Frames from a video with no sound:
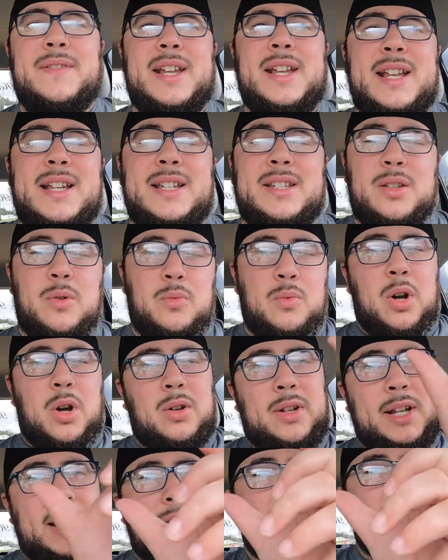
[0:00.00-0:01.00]
days. The
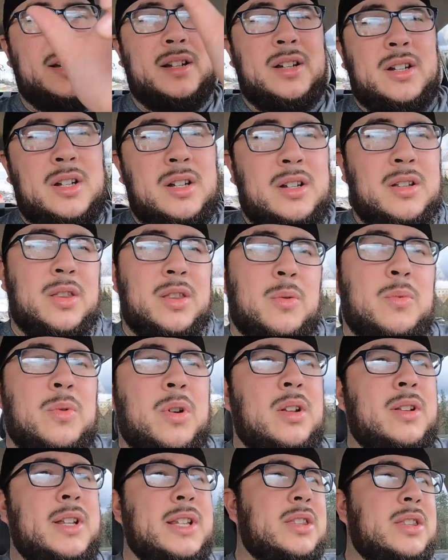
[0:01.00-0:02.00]
rolling, the
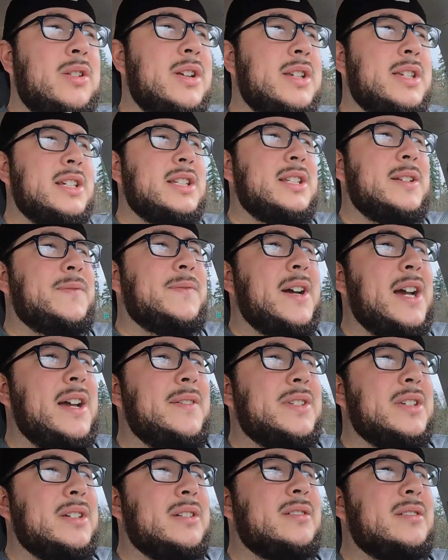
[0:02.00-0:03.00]
rolling
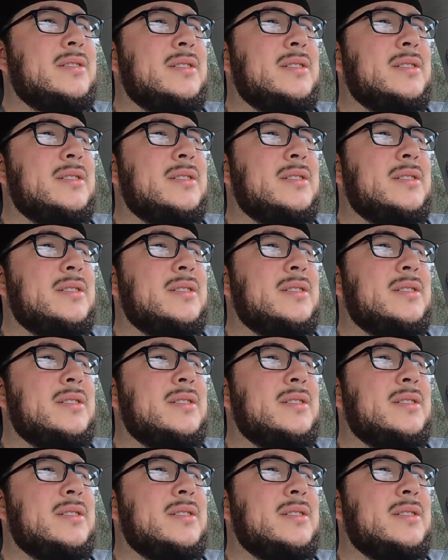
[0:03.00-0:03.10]
365. So